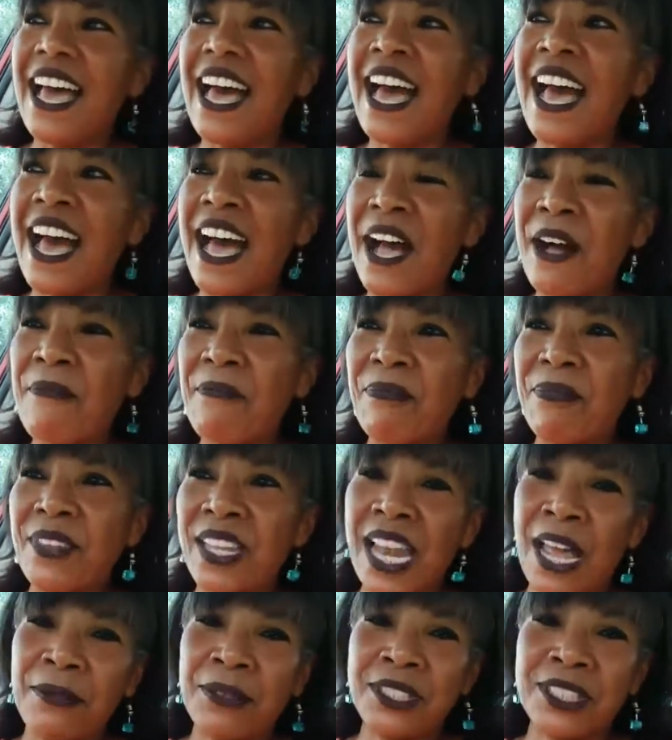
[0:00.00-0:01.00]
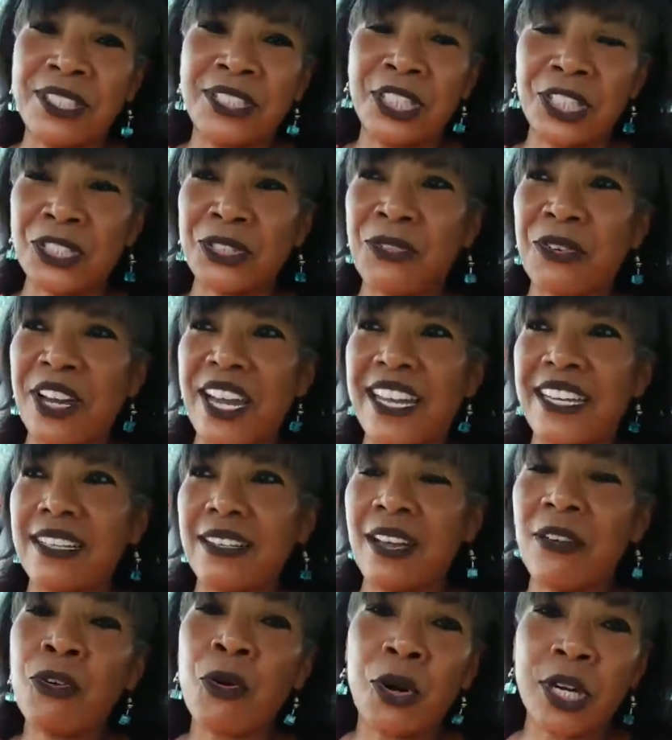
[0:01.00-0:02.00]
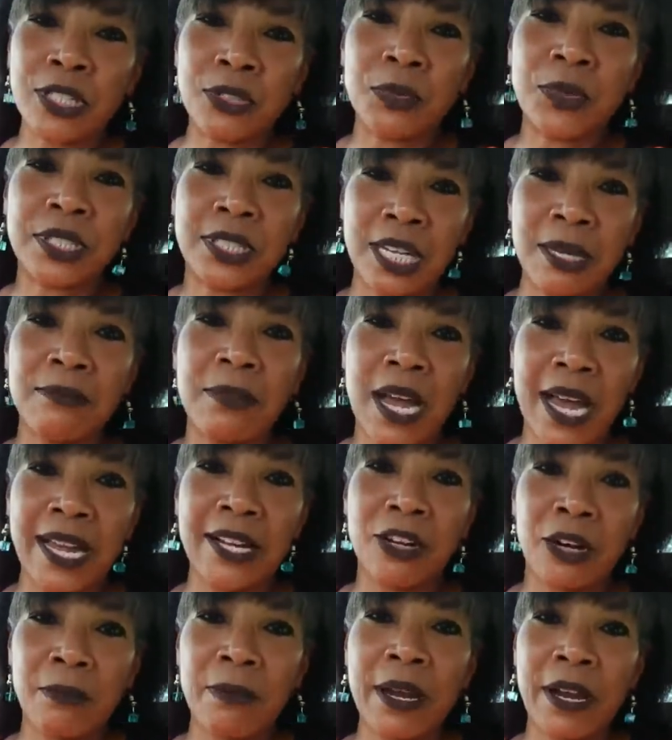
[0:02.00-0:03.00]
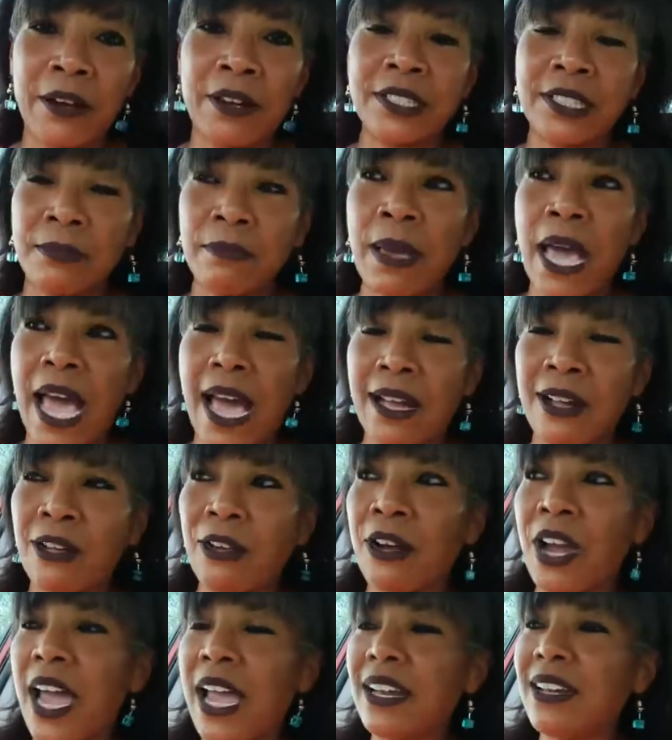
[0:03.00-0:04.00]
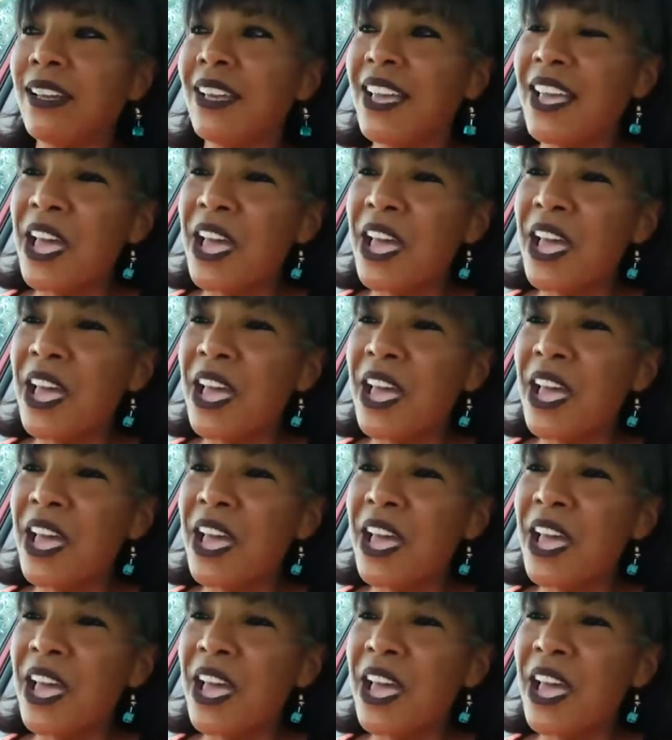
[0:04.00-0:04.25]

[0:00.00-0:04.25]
And I was in 6th grade. Of course, it was done behind our parents' back, all right?